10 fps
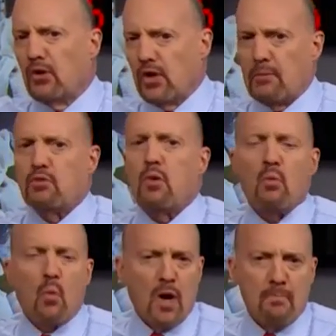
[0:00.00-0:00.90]
between
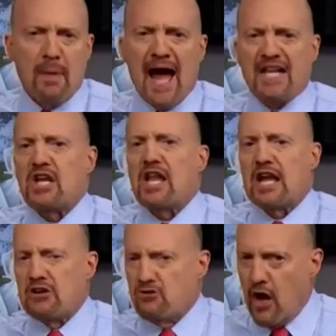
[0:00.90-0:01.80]
one batch and
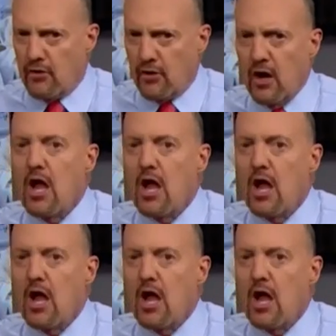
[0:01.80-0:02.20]
another.